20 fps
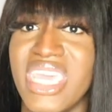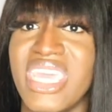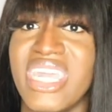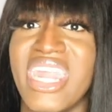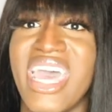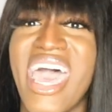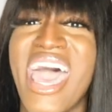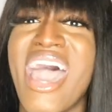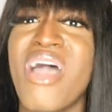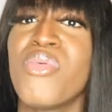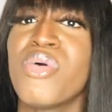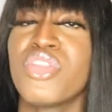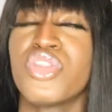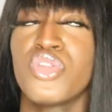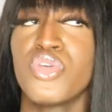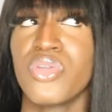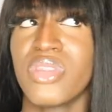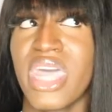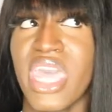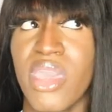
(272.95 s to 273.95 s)
And I, I went
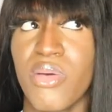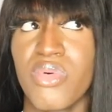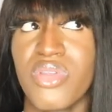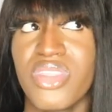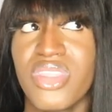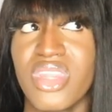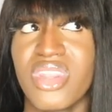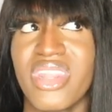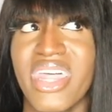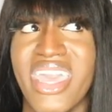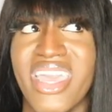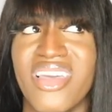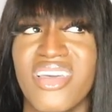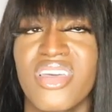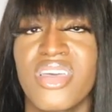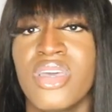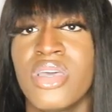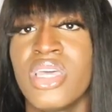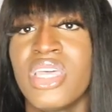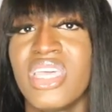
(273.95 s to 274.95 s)
through that within like